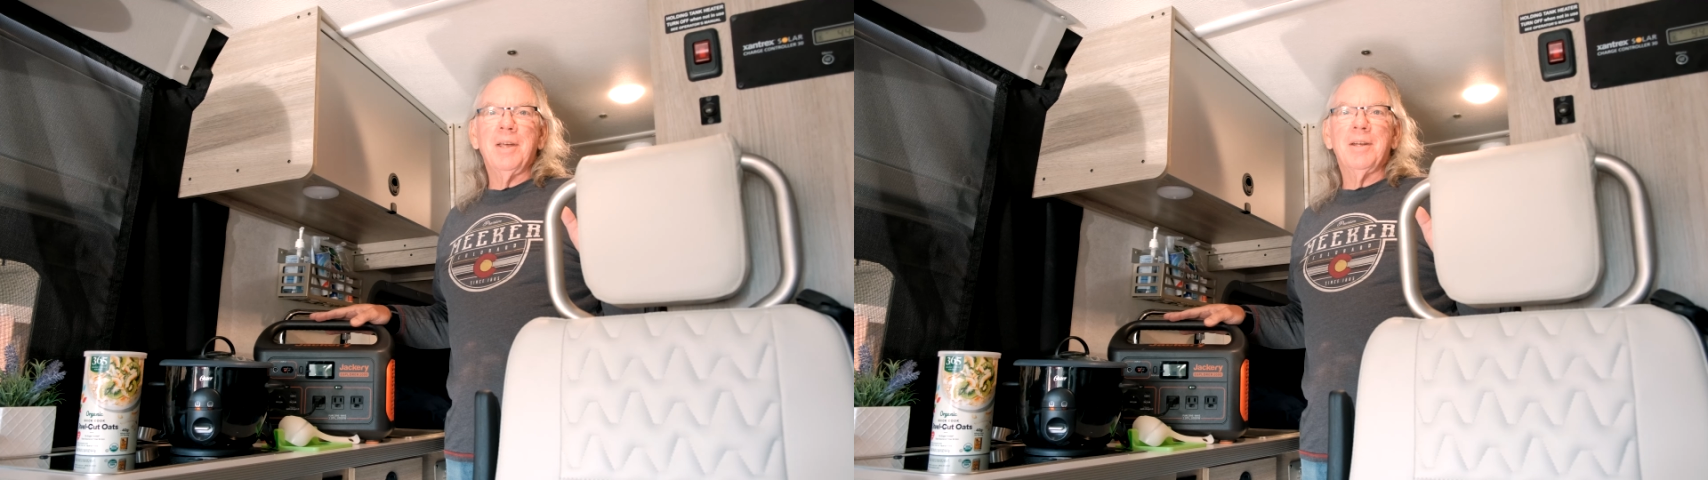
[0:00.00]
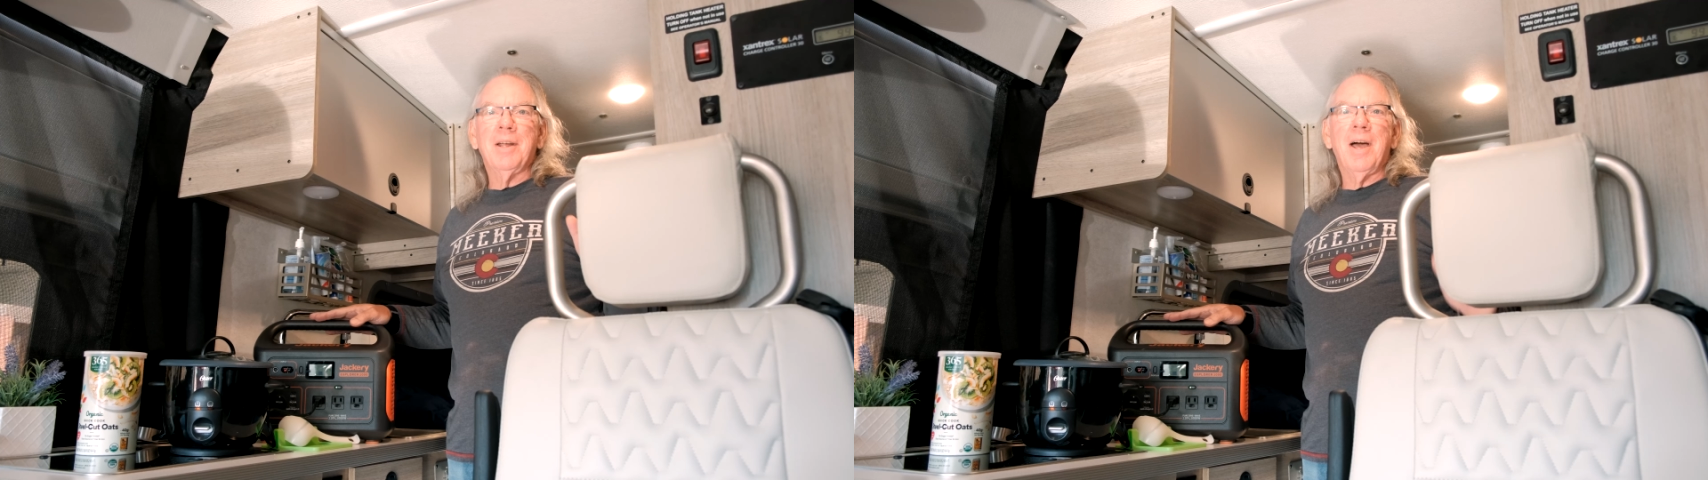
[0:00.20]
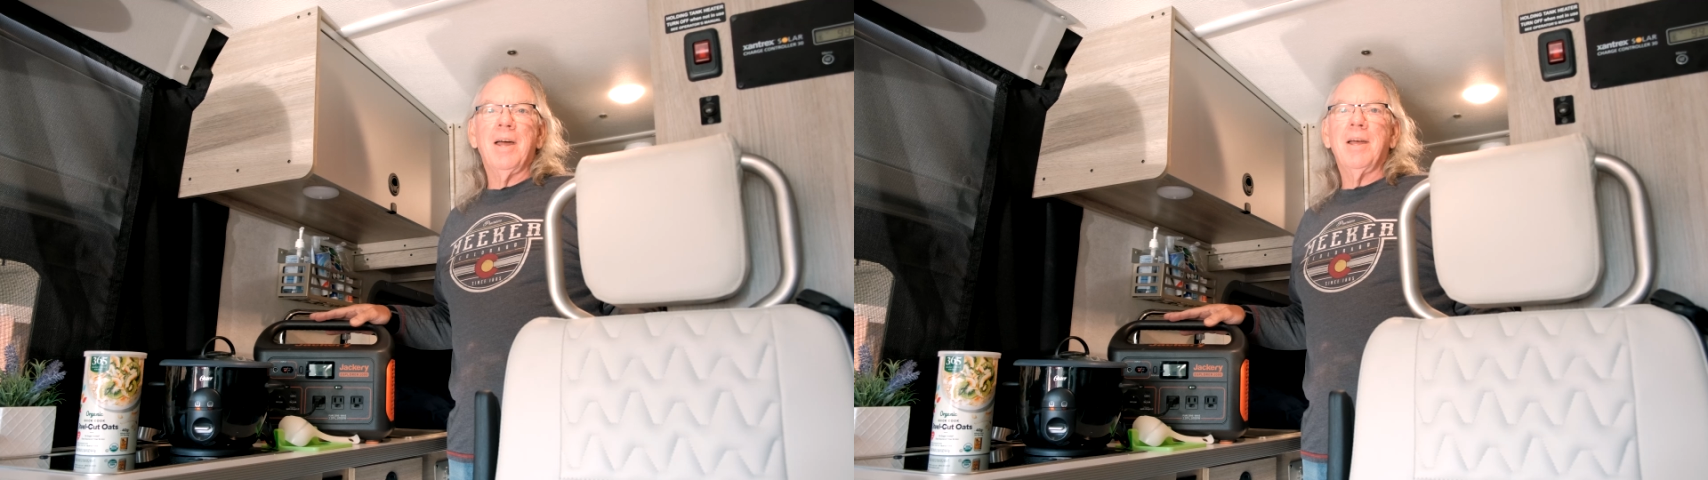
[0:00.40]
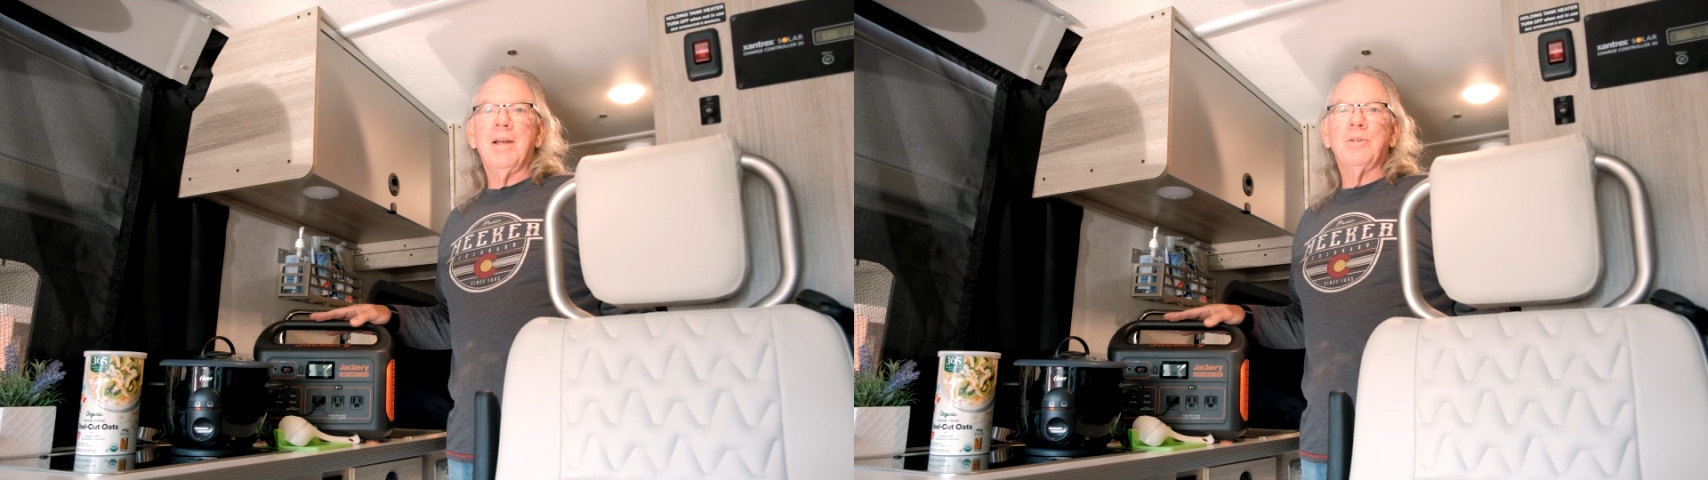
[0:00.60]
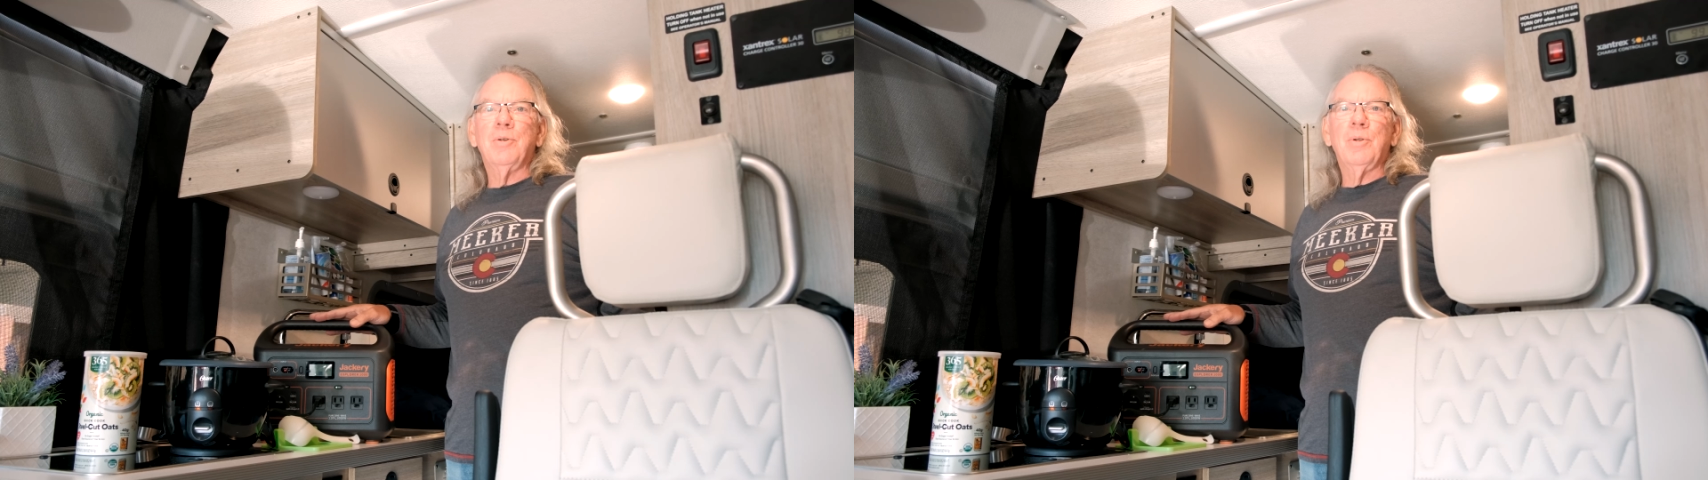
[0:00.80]
and gone
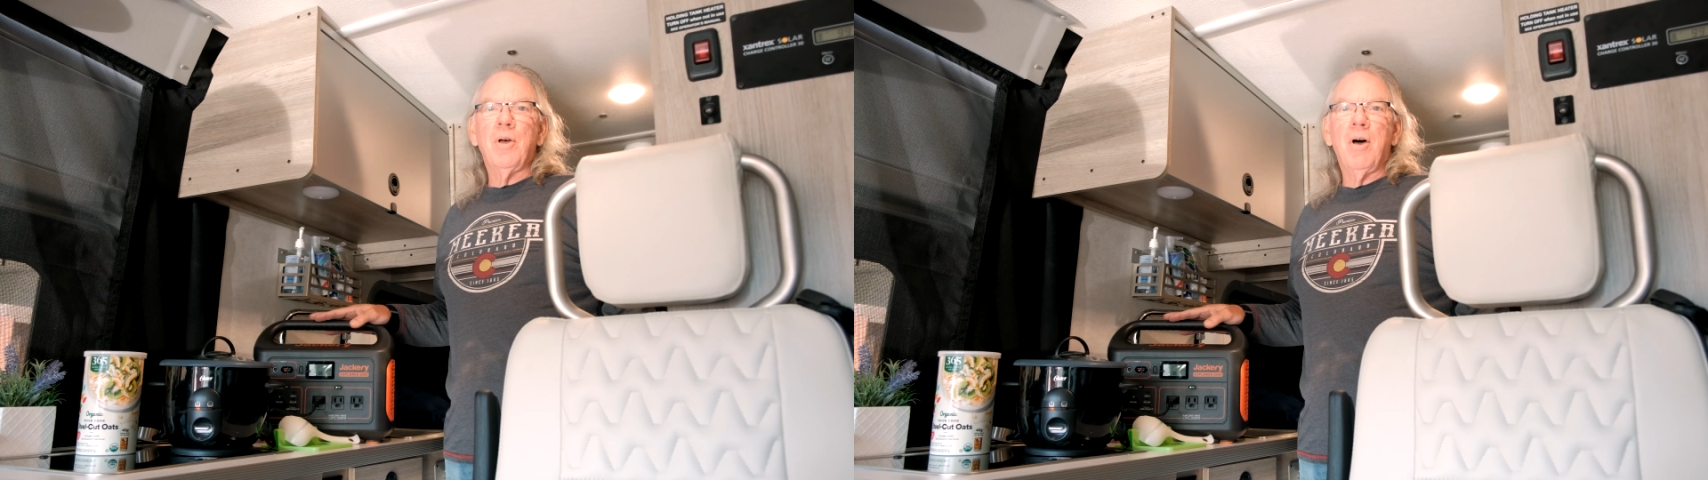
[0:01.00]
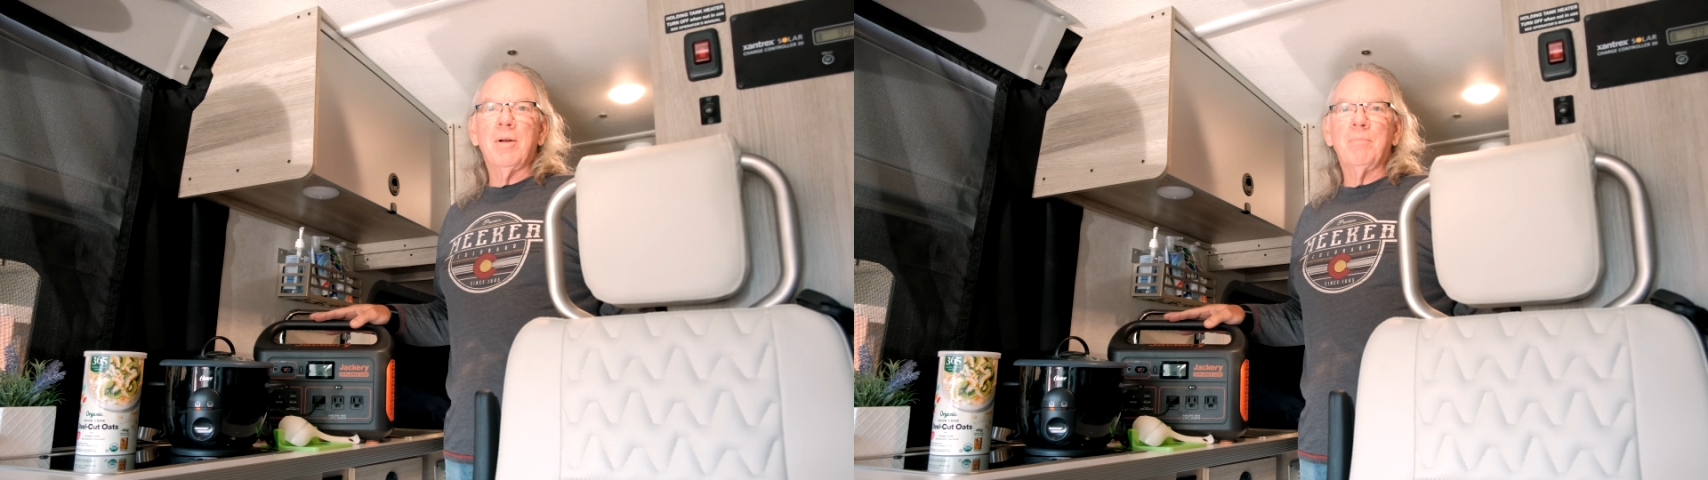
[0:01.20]
on too long,